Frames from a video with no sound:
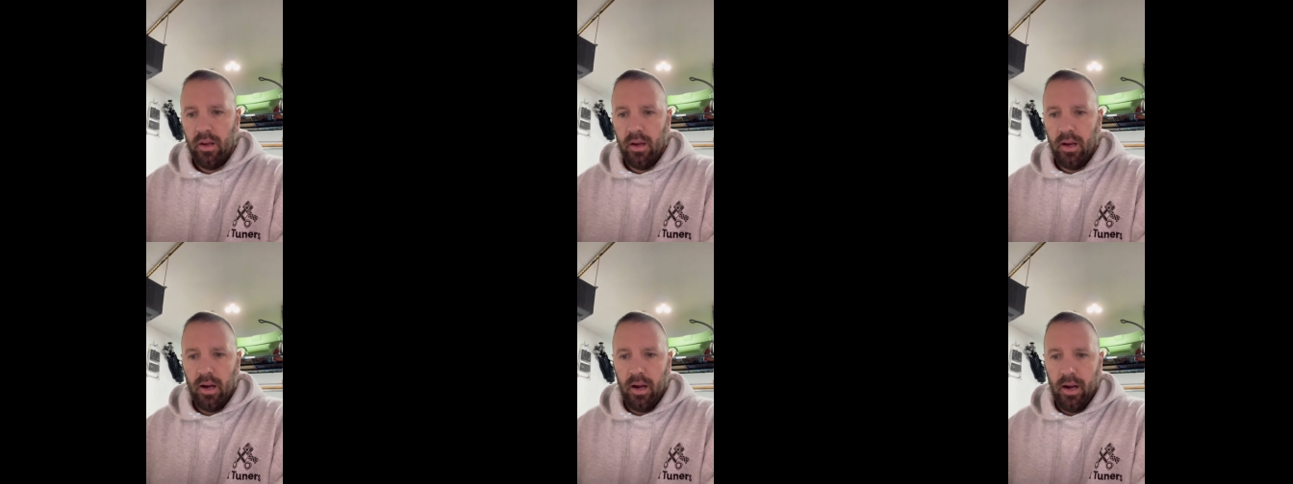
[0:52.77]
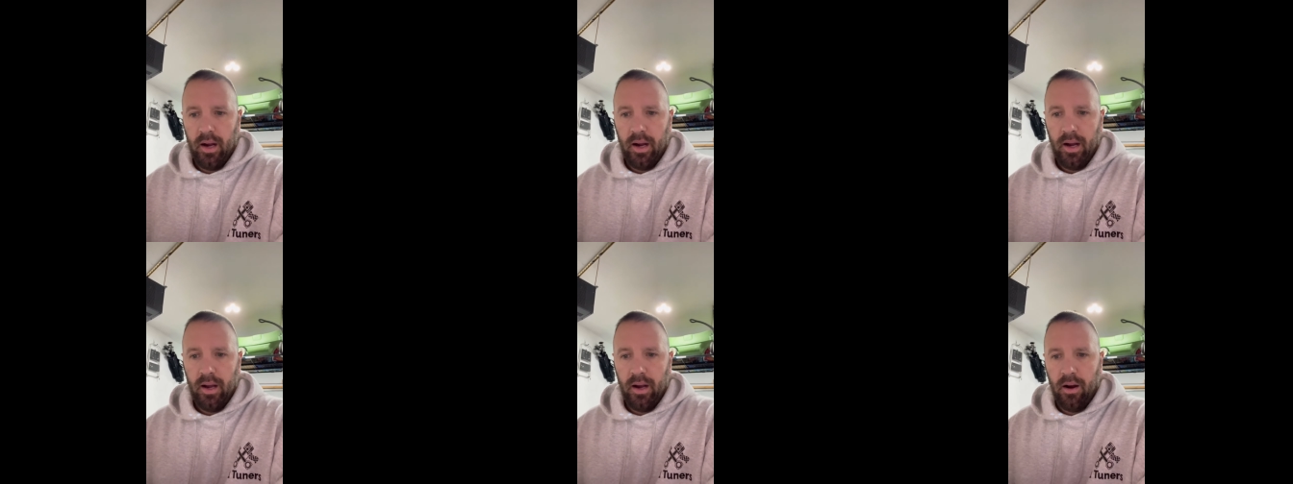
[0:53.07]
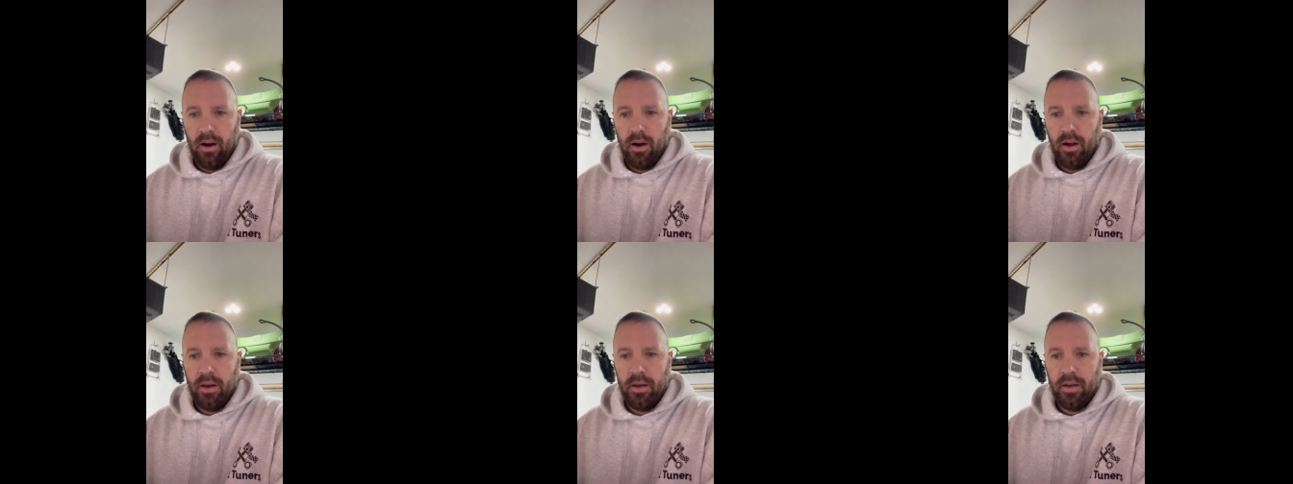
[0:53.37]

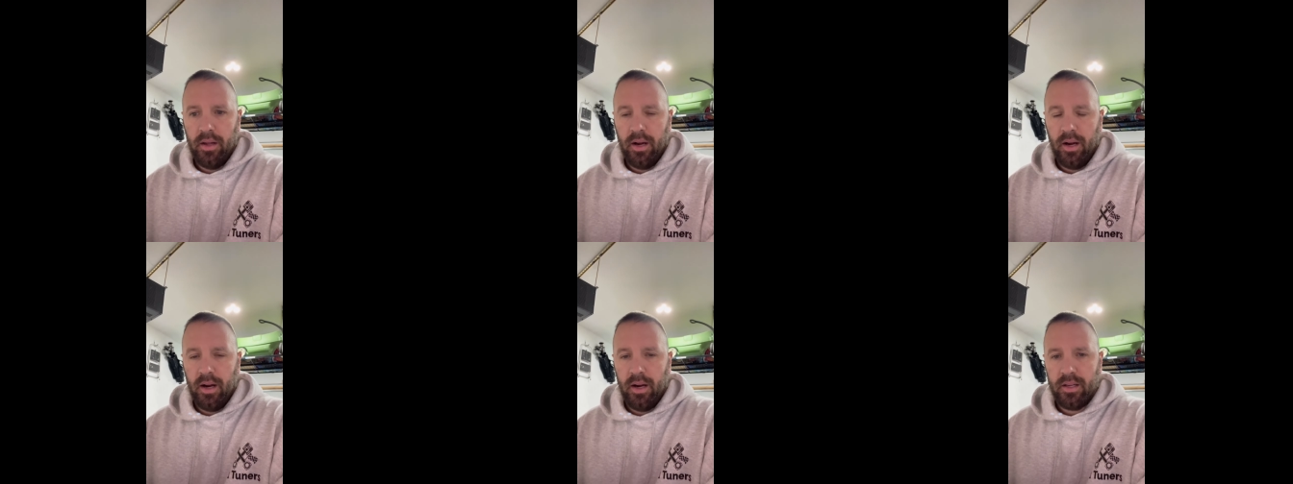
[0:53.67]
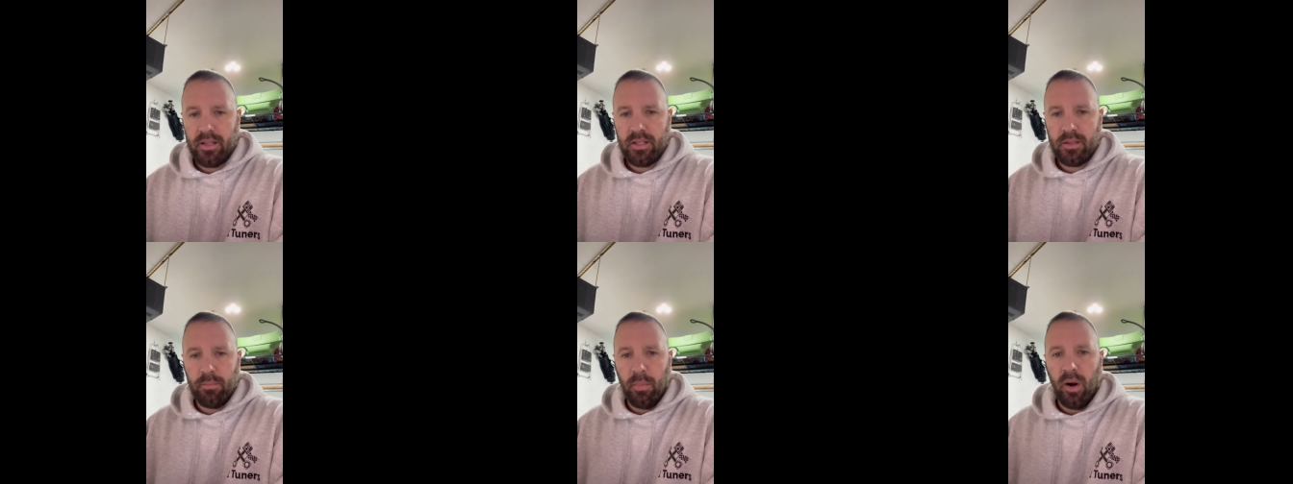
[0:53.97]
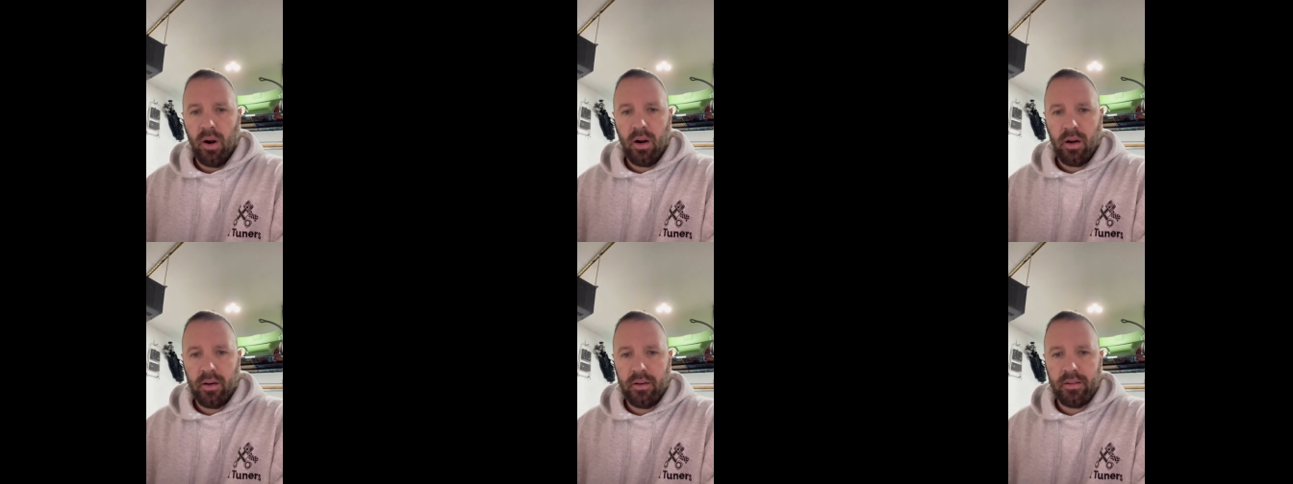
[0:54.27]
on
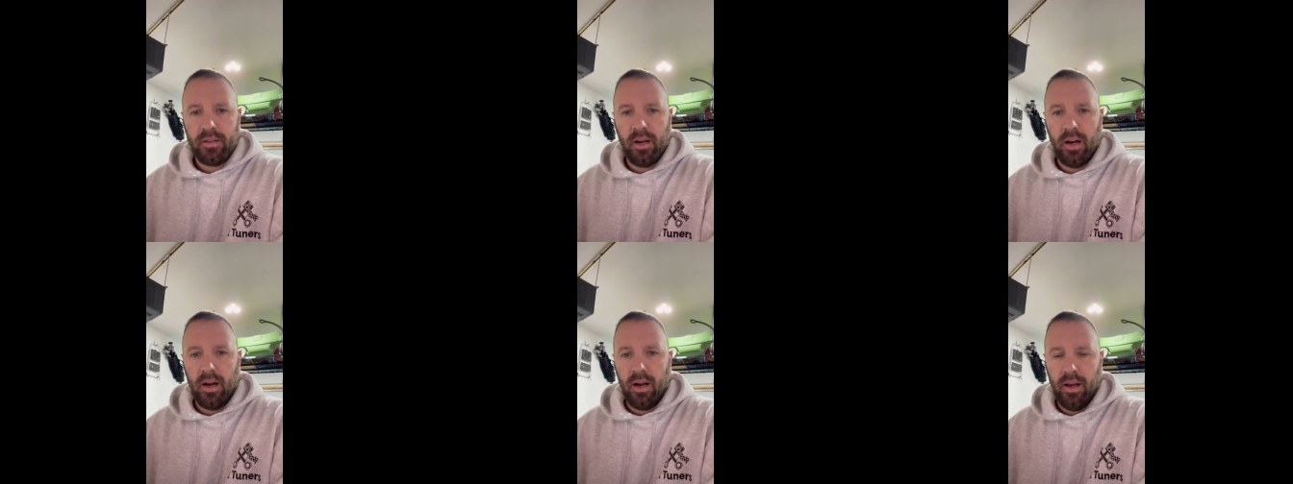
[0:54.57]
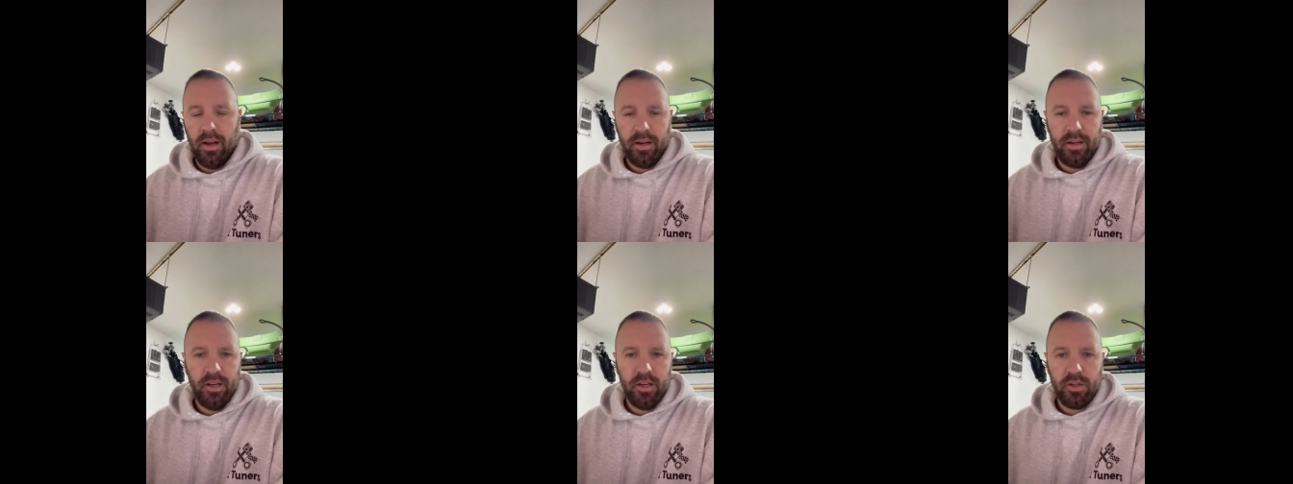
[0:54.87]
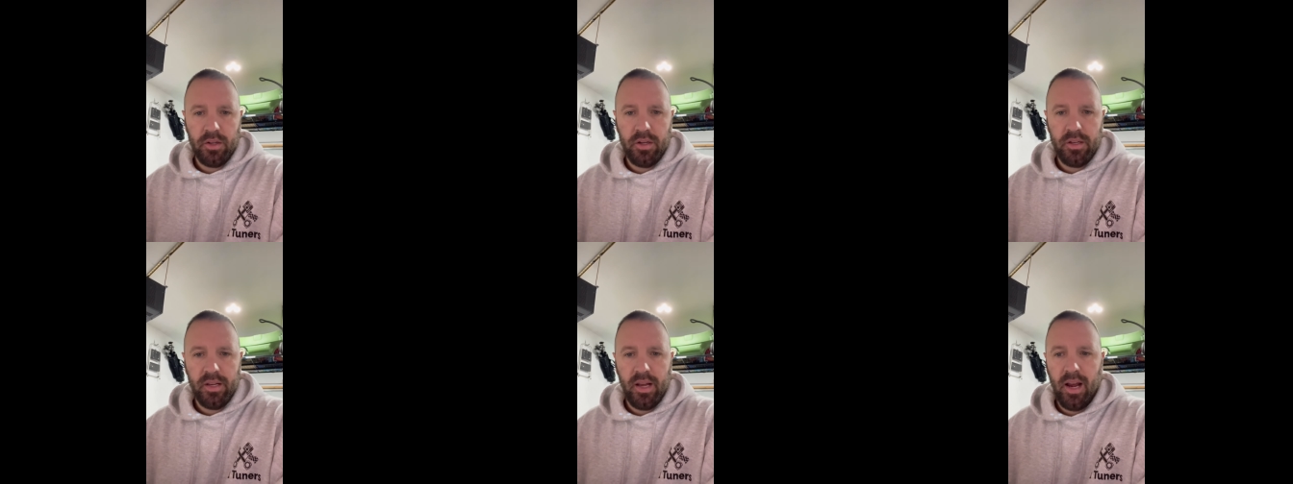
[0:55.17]
spark
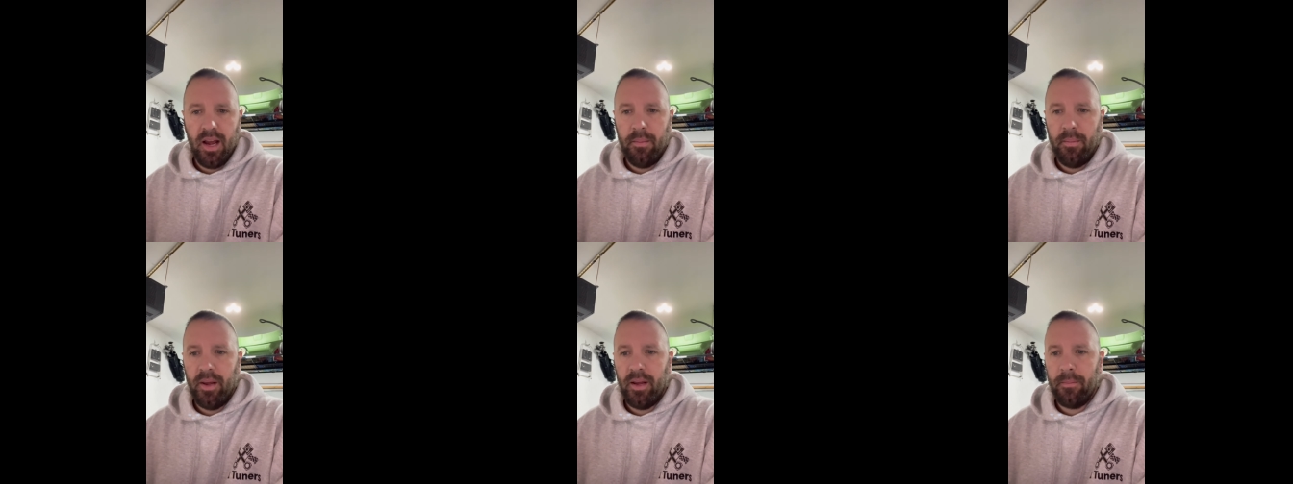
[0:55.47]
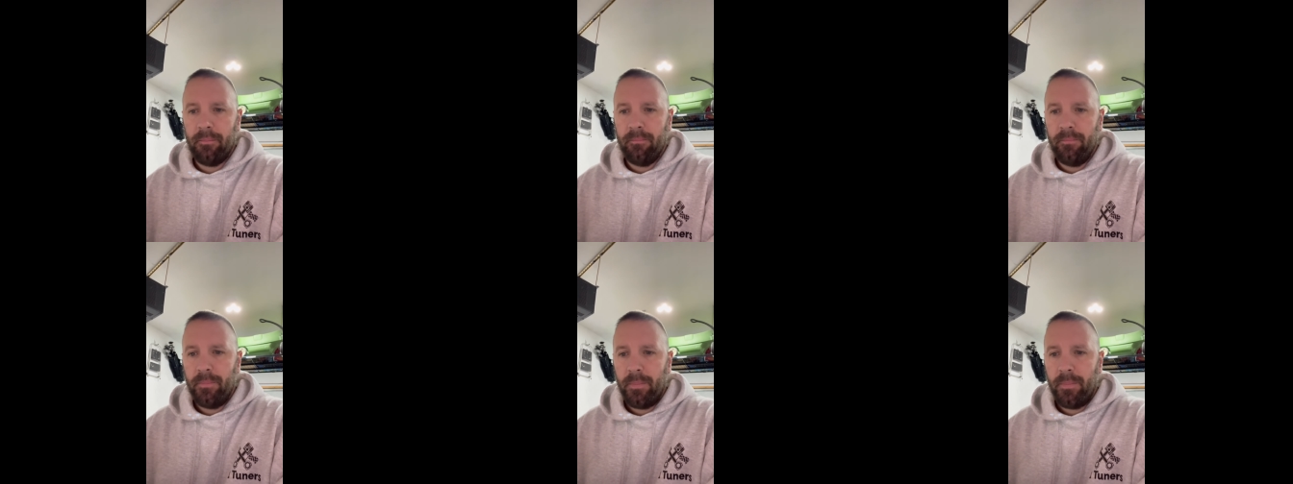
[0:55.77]
ignition timing,